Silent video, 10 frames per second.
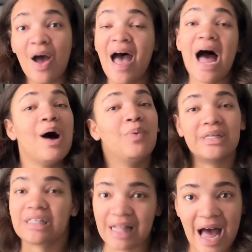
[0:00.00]
How
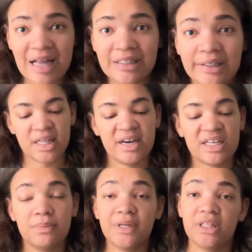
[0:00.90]
was class? The
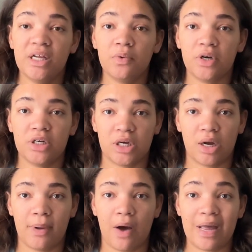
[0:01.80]
next big thing we're going to talk
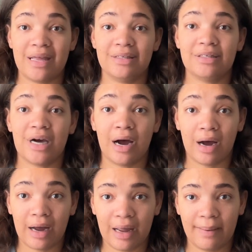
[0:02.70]
about is
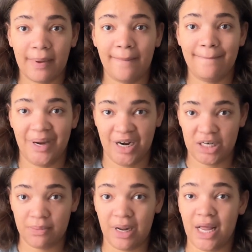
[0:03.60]
time
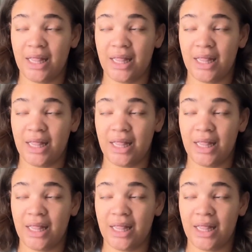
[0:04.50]
management.